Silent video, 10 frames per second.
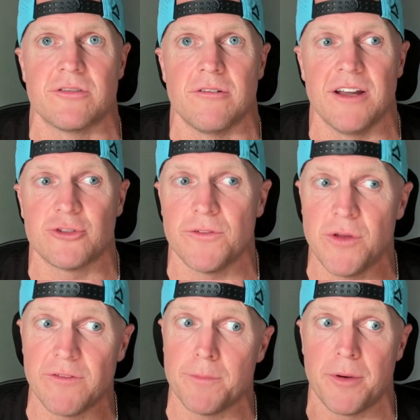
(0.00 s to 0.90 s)
All right. So if you
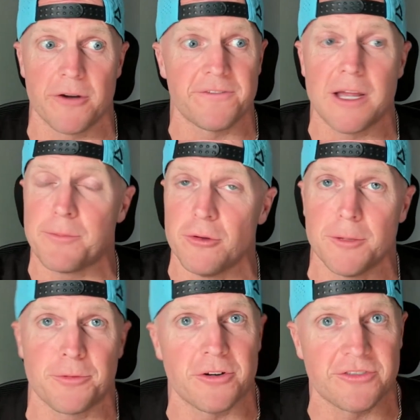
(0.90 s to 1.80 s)
have a butterfly pull-up
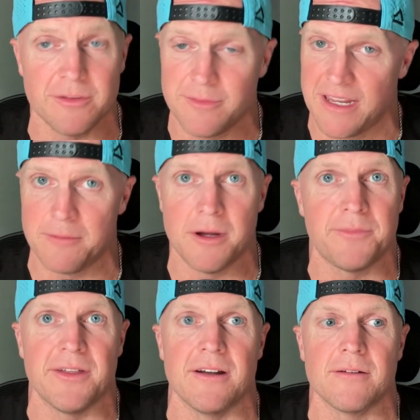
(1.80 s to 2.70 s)
person, get them up
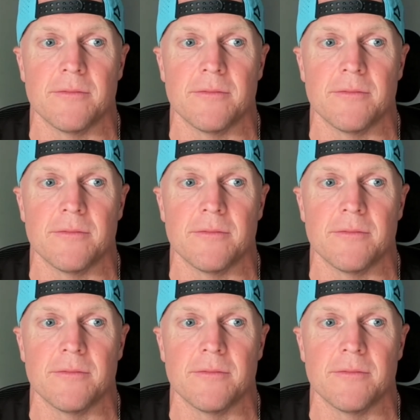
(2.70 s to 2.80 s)
there.